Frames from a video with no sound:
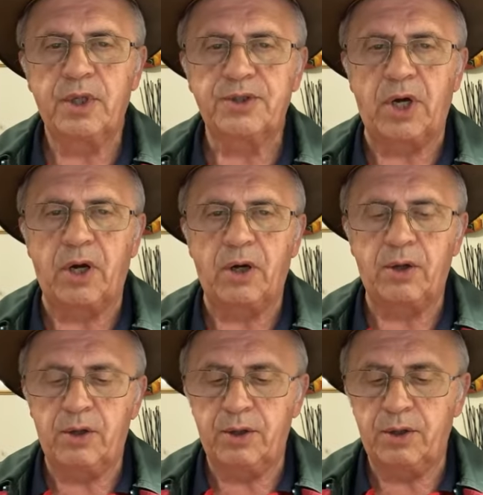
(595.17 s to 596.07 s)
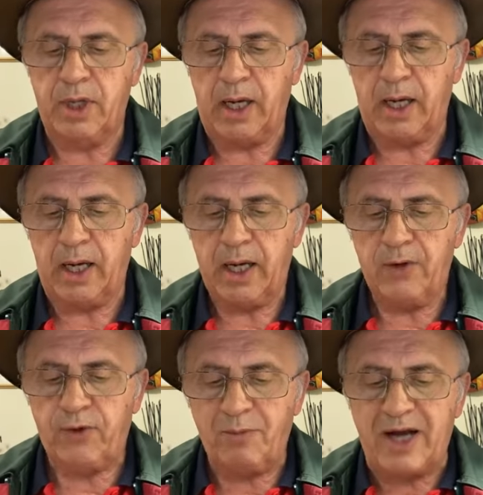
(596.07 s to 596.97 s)
So, uh,
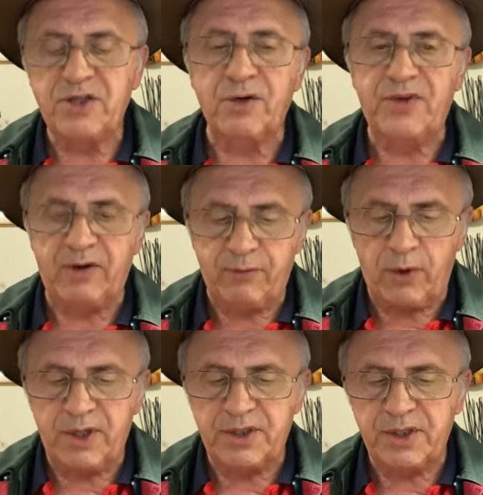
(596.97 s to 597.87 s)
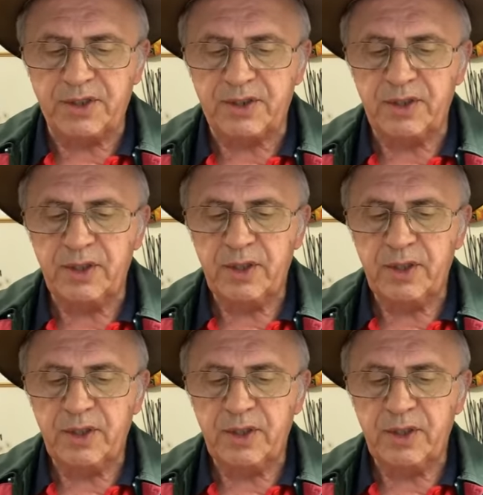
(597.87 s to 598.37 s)
for much of their voyages,